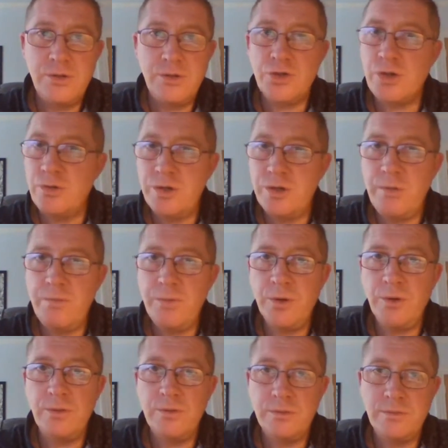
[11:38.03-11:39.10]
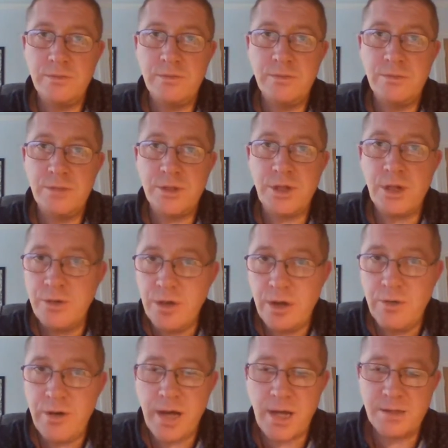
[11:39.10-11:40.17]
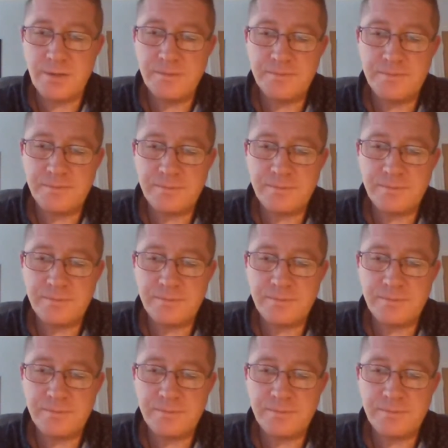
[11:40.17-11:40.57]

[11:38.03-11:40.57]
So simple, so direct.